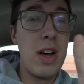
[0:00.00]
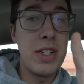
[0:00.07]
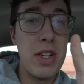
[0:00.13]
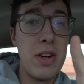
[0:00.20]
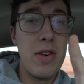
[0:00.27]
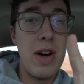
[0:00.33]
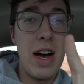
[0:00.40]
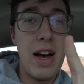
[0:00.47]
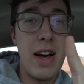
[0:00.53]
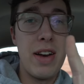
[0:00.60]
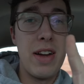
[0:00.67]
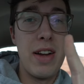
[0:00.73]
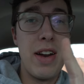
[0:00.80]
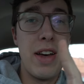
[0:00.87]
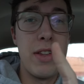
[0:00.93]
also
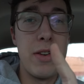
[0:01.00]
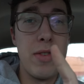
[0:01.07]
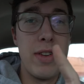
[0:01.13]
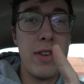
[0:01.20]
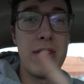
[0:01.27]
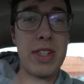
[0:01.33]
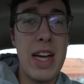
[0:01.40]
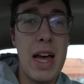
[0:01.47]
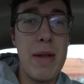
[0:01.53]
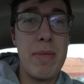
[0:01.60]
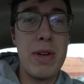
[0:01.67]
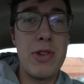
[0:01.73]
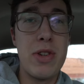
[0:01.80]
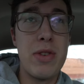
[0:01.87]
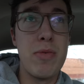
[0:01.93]
on another little side
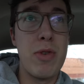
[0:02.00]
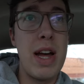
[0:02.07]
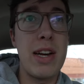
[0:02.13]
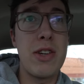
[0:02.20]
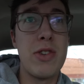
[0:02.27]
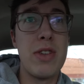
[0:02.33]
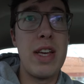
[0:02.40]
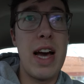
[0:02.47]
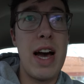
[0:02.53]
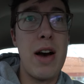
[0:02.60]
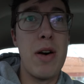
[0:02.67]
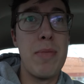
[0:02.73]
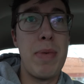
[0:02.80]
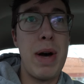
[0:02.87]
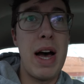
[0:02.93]
mission. We're actually
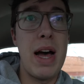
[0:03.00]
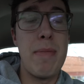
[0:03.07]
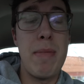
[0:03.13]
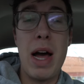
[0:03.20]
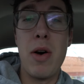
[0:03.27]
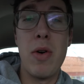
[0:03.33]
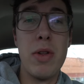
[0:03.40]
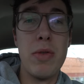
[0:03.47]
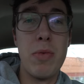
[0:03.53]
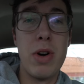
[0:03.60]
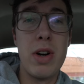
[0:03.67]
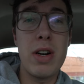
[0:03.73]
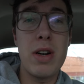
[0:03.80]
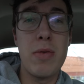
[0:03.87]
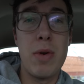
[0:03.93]
out by my old
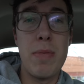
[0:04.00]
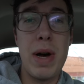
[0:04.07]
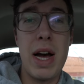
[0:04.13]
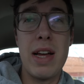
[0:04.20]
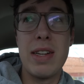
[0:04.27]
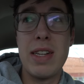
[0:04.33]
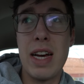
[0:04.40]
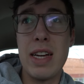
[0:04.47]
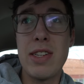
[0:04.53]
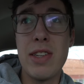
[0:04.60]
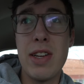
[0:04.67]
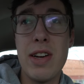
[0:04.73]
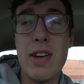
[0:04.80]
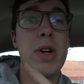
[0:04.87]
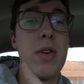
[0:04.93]
work. We're by
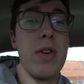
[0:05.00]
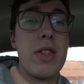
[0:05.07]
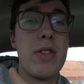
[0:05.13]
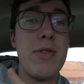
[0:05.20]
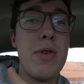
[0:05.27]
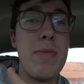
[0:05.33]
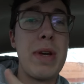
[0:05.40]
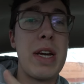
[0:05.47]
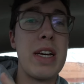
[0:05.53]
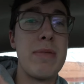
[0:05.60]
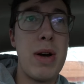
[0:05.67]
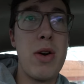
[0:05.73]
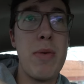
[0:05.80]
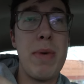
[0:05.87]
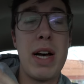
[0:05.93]
Tesla. We're going through
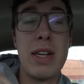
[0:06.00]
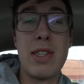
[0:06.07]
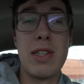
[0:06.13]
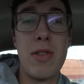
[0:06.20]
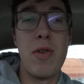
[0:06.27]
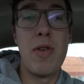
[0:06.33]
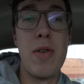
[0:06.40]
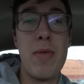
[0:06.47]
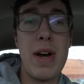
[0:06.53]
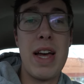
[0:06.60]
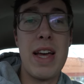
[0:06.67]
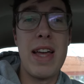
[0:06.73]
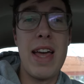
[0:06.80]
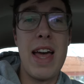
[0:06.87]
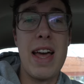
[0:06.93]
because my old boss is throwing
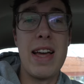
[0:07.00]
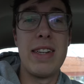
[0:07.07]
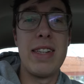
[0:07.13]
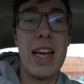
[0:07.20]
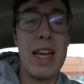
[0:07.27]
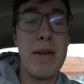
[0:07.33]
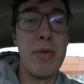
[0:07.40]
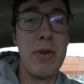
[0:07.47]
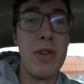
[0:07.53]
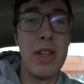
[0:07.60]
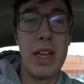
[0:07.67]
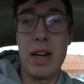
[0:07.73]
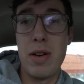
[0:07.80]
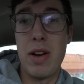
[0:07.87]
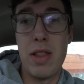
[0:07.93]
away a table,
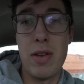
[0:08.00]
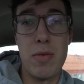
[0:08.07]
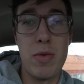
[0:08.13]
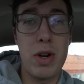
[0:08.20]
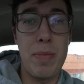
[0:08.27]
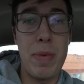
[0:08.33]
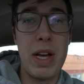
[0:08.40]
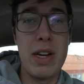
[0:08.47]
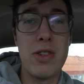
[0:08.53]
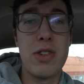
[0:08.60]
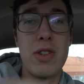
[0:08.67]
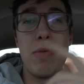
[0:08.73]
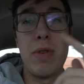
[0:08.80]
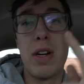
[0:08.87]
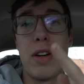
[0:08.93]
like another workbench.
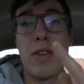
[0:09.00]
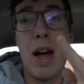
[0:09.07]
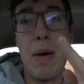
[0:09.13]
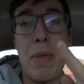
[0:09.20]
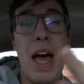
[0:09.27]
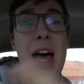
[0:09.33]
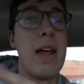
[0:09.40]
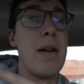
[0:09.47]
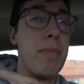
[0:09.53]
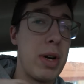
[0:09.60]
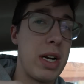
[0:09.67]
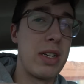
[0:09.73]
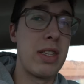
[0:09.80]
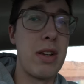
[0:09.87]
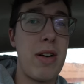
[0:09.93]
So we're gonna grab that,
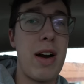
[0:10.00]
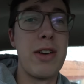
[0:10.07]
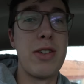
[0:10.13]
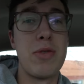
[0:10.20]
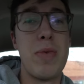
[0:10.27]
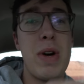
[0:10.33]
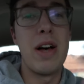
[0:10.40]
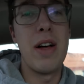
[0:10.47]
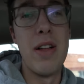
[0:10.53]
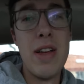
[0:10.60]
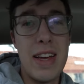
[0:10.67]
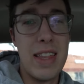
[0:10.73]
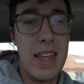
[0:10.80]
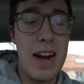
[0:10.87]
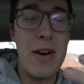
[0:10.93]
bring it to the garage as well.
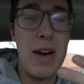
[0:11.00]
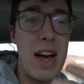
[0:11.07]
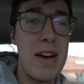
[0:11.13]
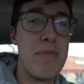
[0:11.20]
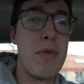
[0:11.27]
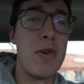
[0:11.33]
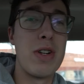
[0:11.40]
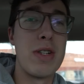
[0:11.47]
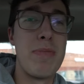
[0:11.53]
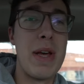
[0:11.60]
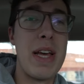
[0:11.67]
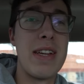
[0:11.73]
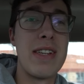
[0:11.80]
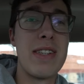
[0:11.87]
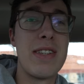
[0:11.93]
And then I'll have more
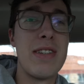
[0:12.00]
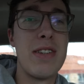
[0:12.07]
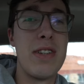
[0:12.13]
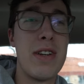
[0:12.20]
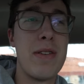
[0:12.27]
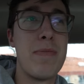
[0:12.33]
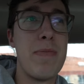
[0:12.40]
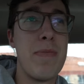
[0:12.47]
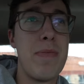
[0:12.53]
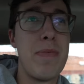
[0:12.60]
space to